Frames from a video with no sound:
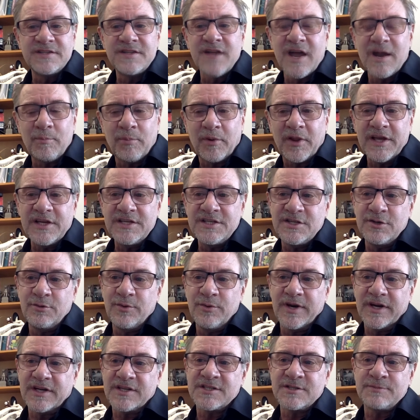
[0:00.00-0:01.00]
not a place you
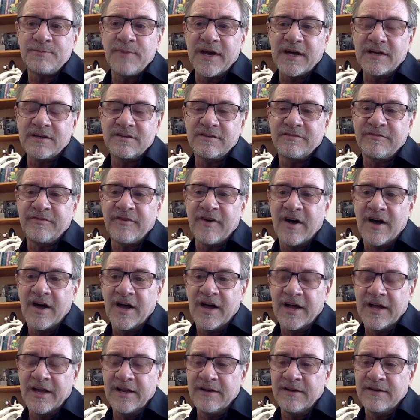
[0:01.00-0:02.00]
would expect to
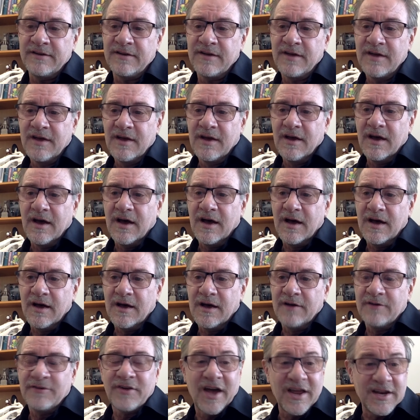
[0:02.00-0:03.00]
find
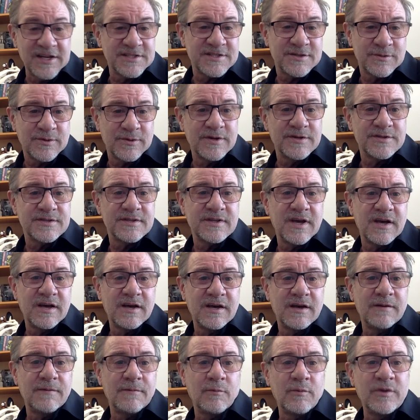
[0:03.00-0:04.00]
uh, dinosaurs.
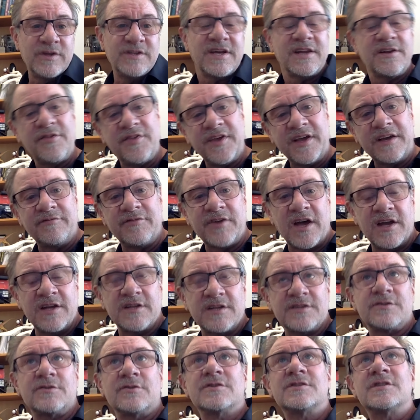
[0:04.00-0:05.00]
Uh, we tend to think of
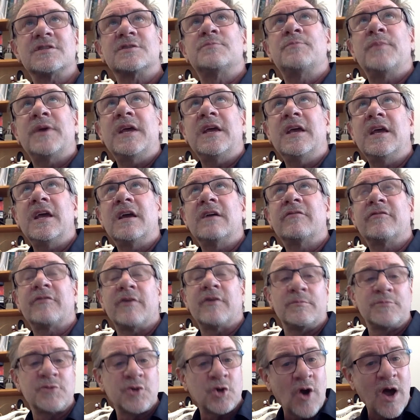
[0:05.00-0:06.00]
dinosaurs as being
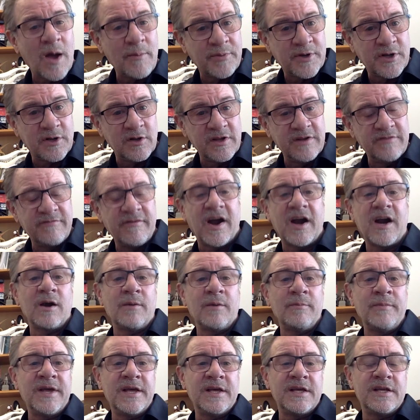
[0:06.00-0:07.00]
from tropical
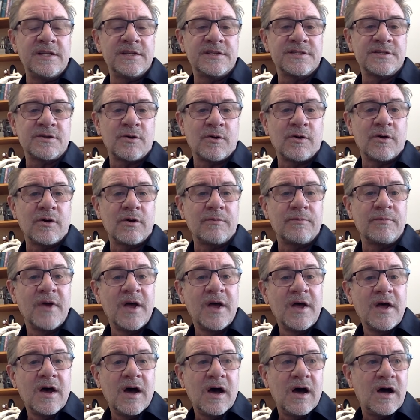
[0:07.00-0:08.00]
environments or
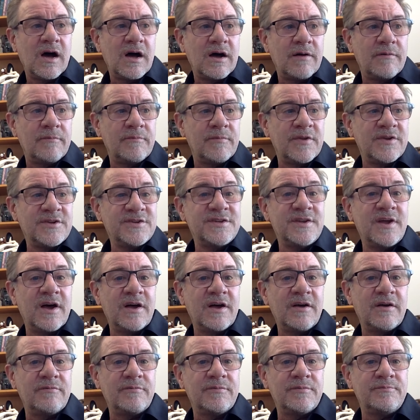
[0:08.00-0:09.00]
uh,
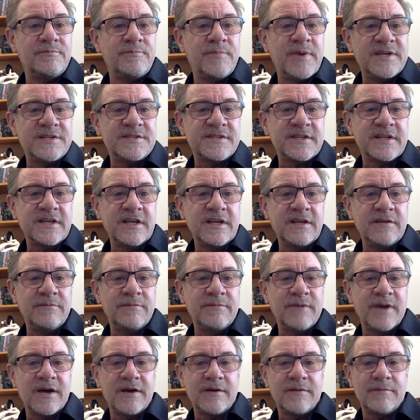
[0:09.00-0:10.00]
basically
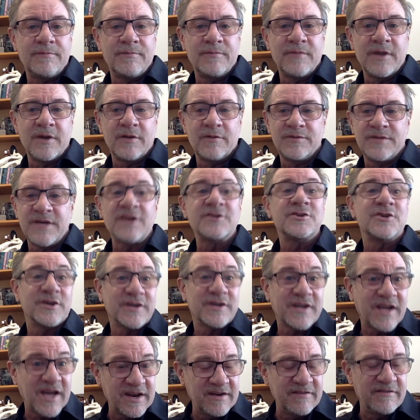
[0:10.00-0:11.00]
Uh, desert
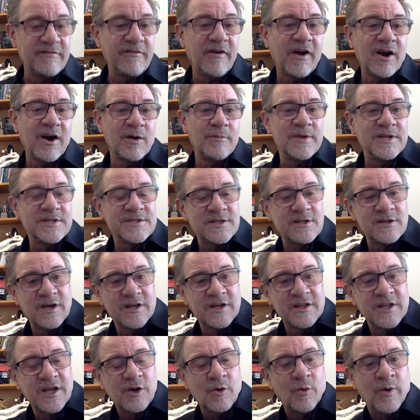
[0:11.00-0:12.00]
kind of environments
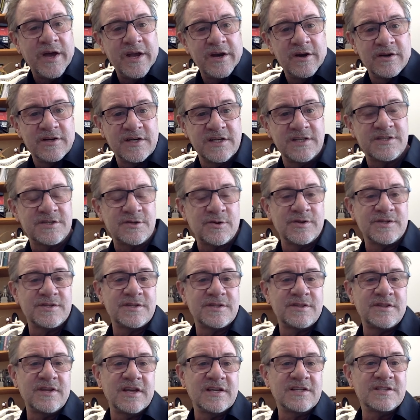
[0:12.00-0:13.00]
along the equator and these sorts
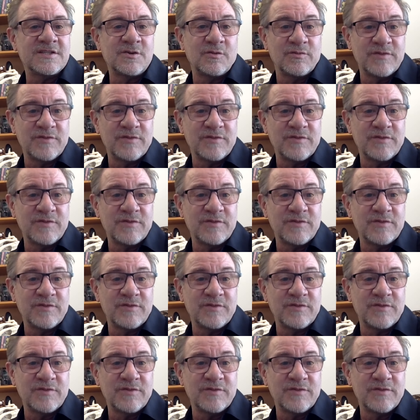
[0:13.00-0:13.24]
of things. So